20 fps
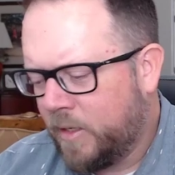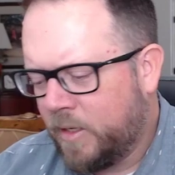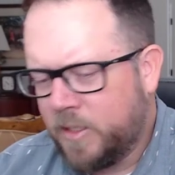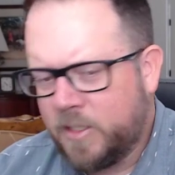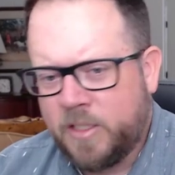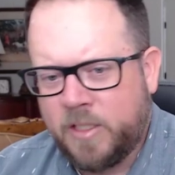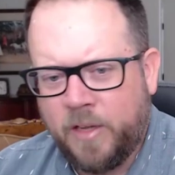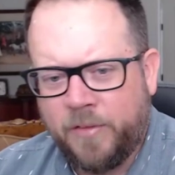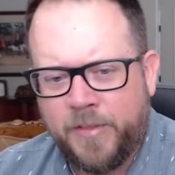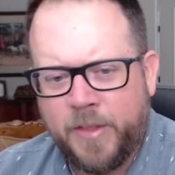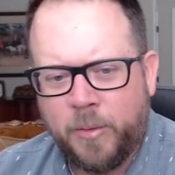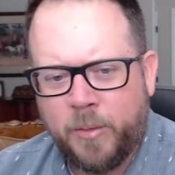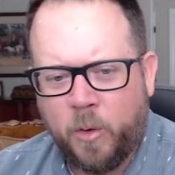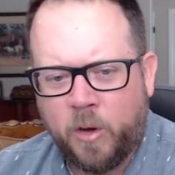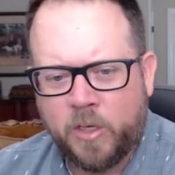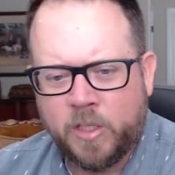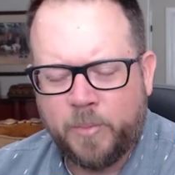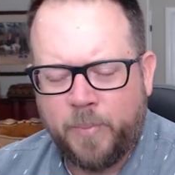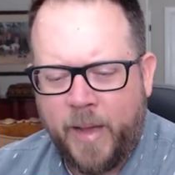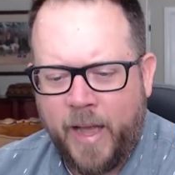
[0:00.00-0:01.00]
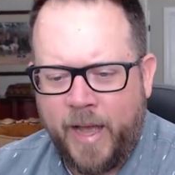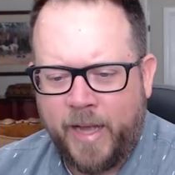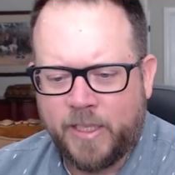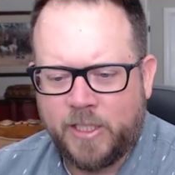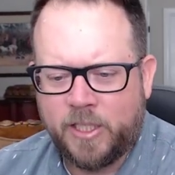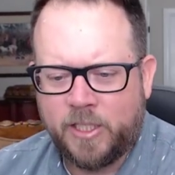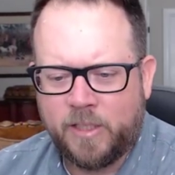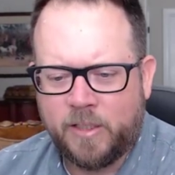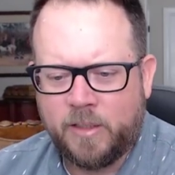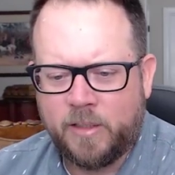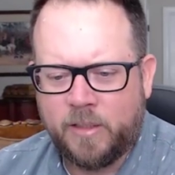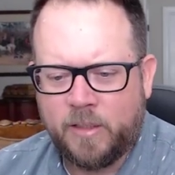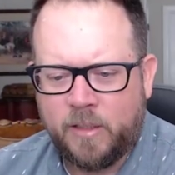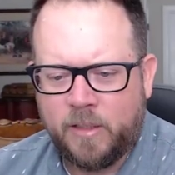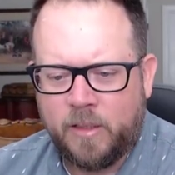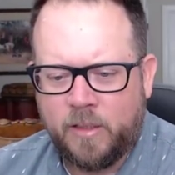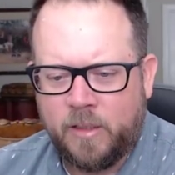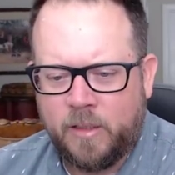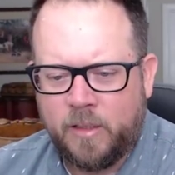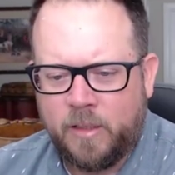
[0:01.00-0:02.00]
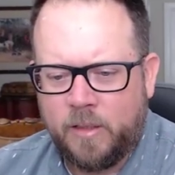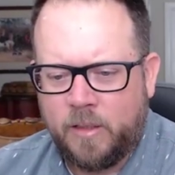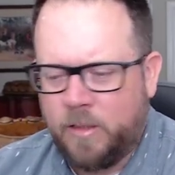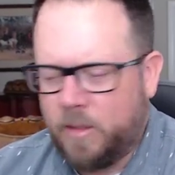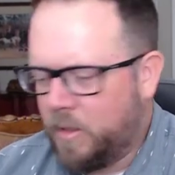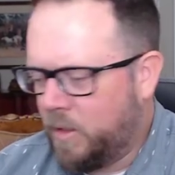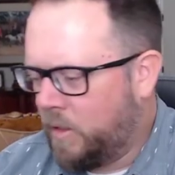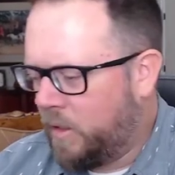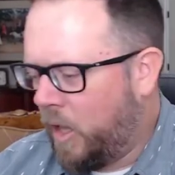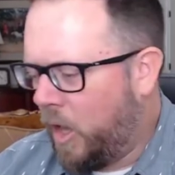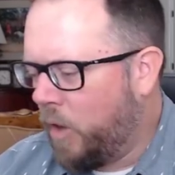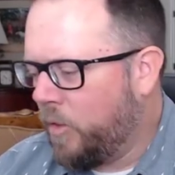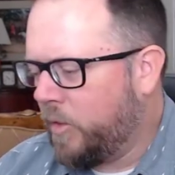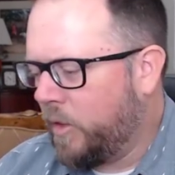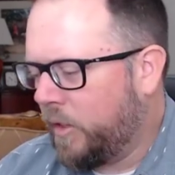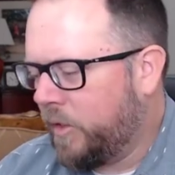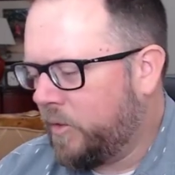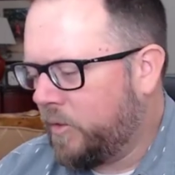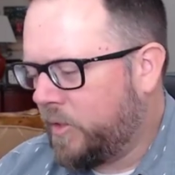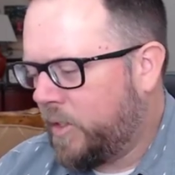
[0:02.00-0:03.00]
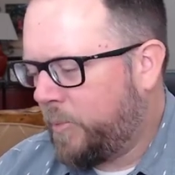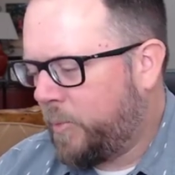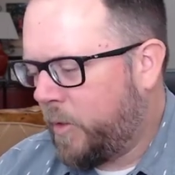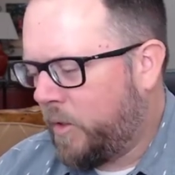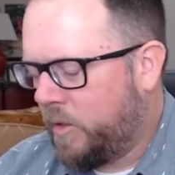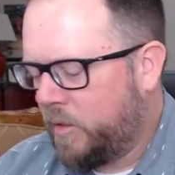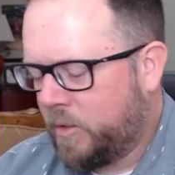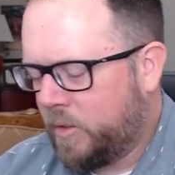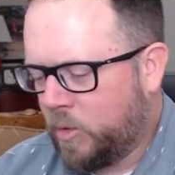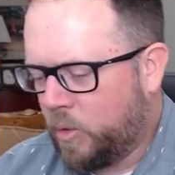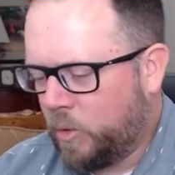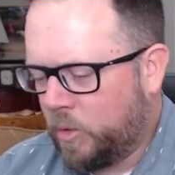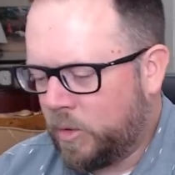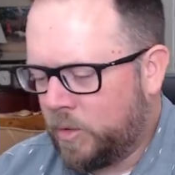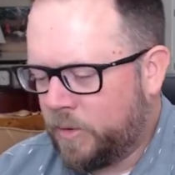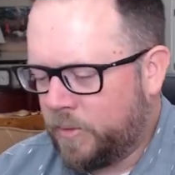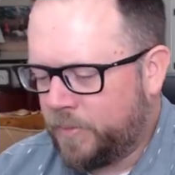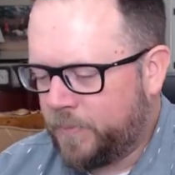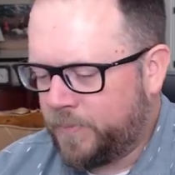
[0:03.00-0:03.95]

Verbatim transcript: Stuff that works patch. Oh, the Little Dipper? Cool.